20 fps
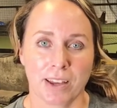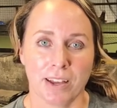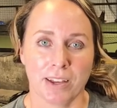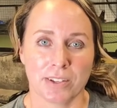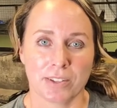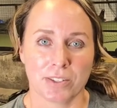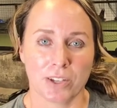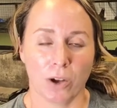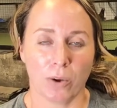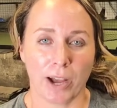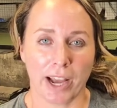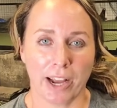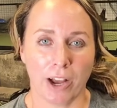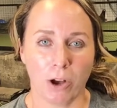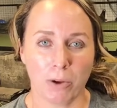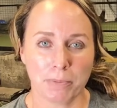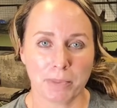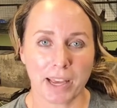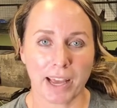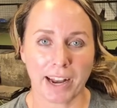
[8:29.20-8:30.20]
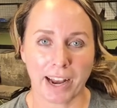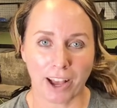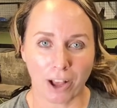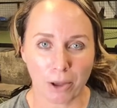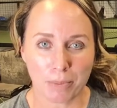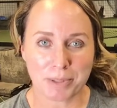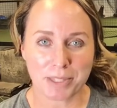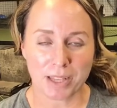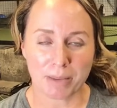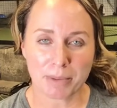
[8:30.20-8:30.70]
So I hope that
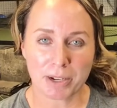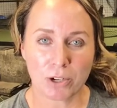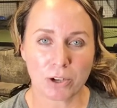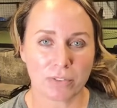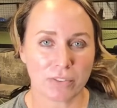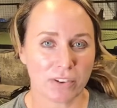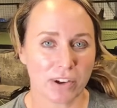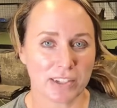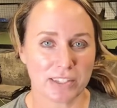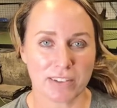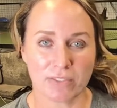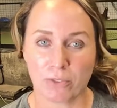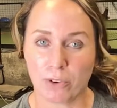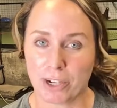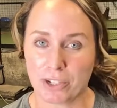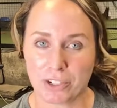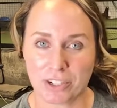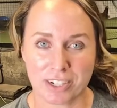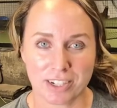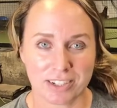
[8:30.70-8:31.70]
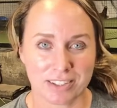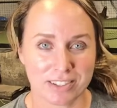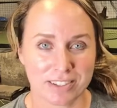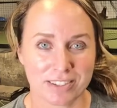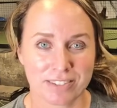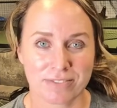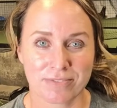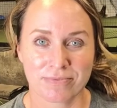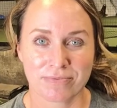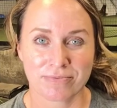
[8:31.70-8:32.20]
helps. Let me know if you guys have questions.
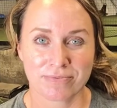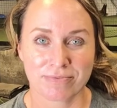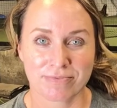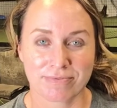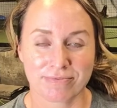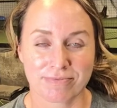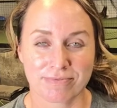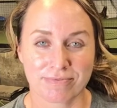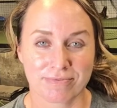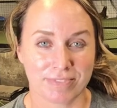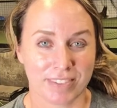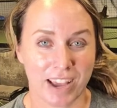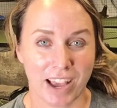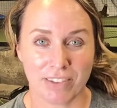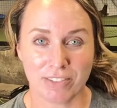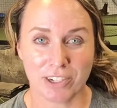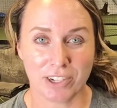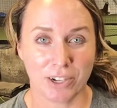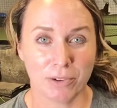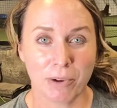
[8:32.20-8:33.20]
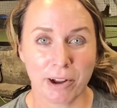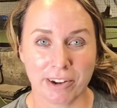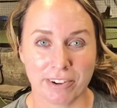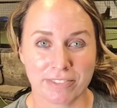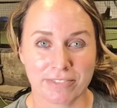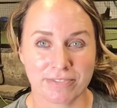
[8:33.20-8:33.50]
Have a good one.